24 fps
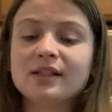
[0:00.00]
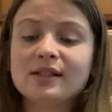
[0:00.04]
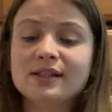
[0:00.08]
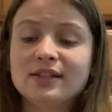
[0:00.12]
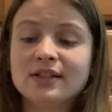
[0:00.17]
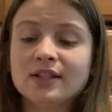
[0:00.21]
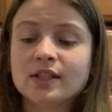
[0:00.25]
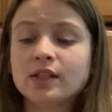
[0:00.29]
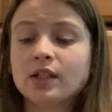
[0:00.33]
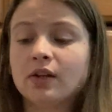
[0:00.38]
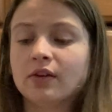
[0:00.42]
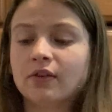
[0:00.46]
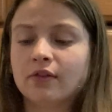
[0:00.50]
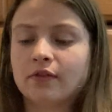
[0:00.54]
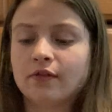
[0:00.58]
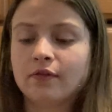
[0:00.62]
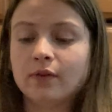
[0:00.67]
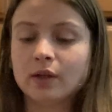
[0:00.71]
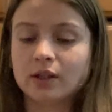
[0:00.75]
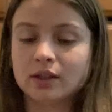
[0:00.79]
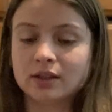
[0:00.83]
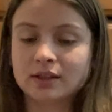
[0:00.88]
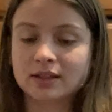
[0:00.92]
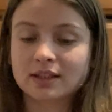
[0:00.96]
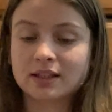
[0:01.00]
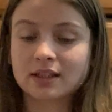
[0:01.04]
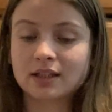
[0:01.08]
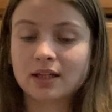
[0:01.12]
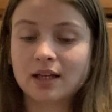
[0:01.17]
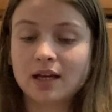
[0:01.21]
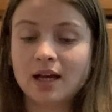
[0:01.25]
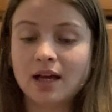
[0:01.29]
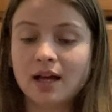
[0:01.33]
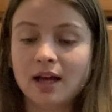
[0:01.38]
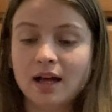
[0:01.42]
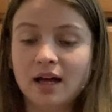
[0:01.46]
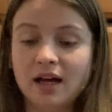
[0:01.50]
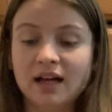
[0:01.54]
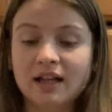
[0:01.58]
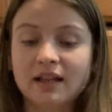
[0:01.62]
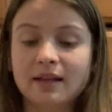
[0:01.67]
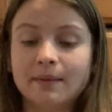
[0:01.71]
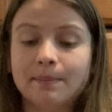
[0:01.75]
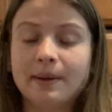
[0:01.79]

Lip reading: So first, the